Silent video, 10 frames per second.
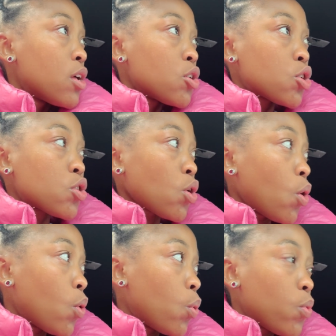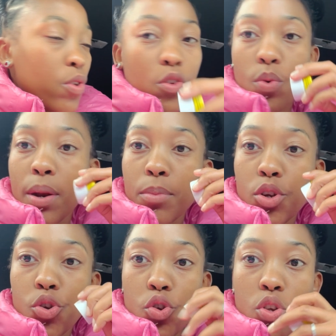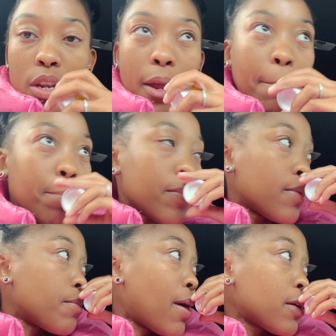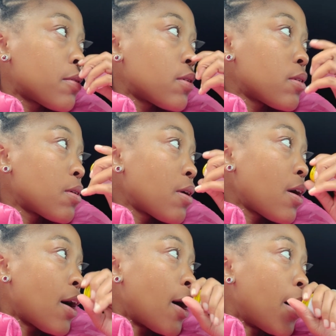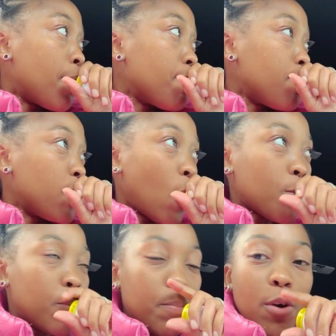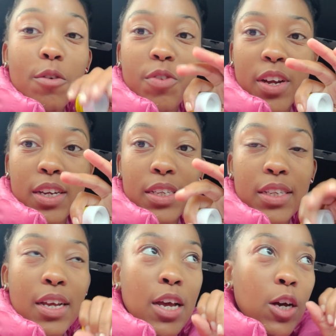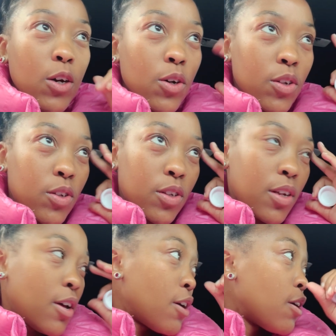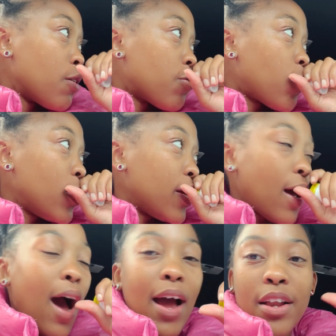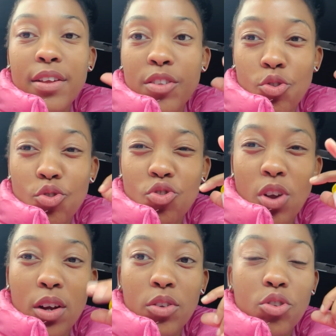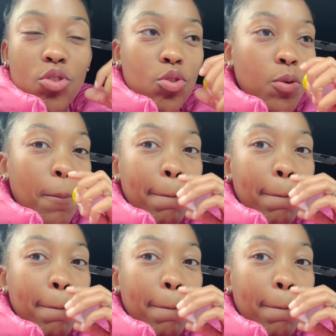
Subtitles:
So this is what I'm going to do today. Might not be perfect, because fully I do struggle to